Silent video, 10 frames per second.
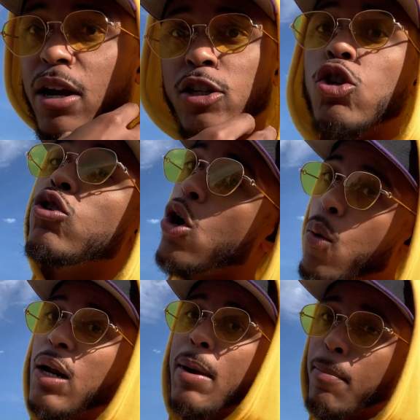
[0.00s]
You do
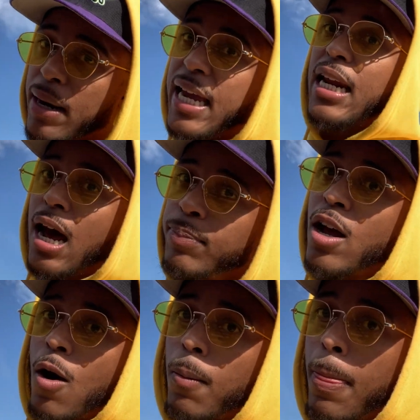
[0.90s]
want to be blickied up
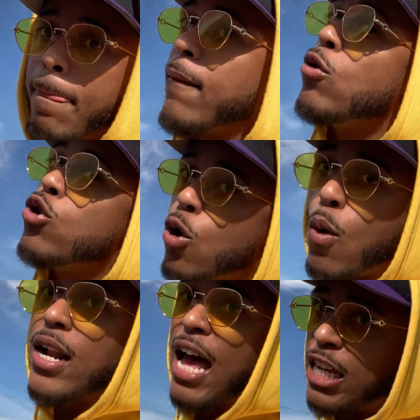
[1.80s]
though. You
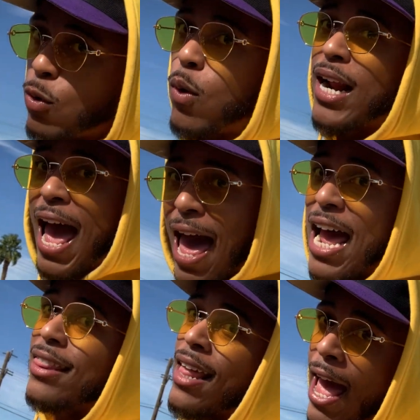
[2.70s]
want to have
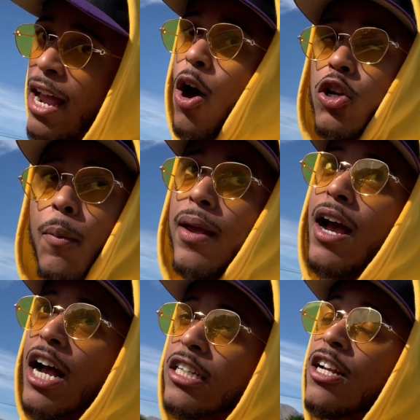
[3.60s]
that thing on you
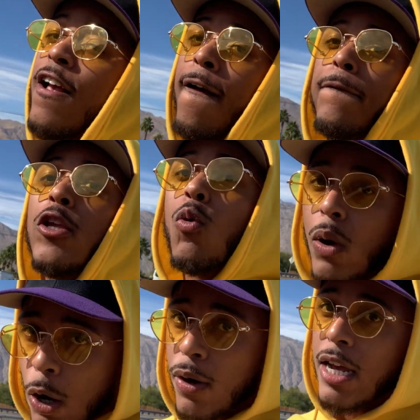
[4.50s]
because you
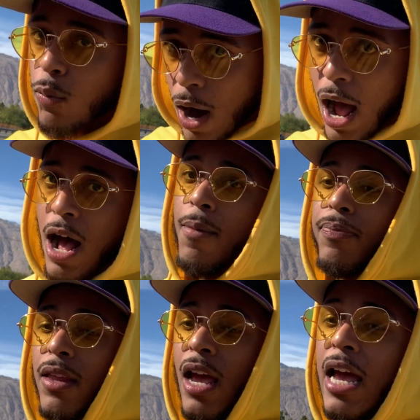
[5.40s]
will get robbed,
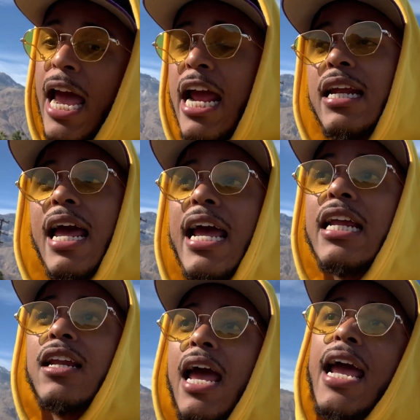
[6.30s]
and
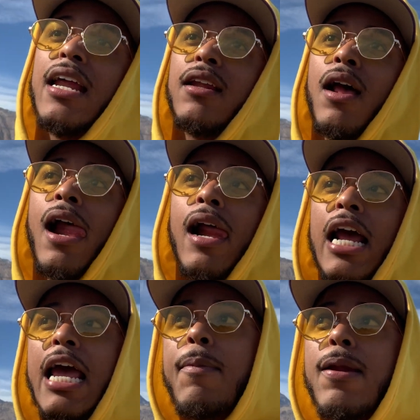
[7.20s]

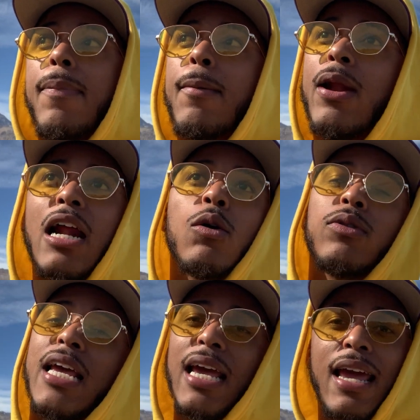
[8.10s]
it be the people that don't
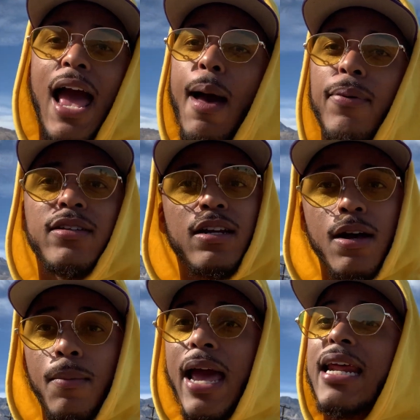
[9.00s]
think it can happen to
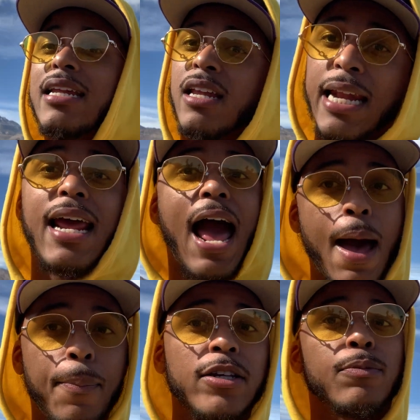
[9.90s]
them, and it
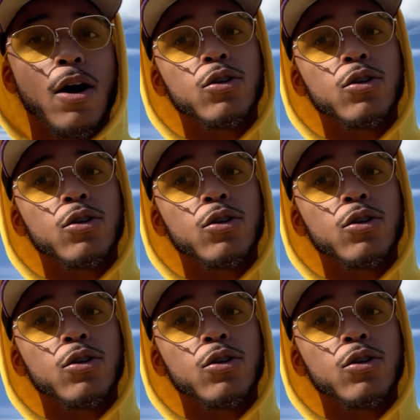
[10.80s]
happens, bro.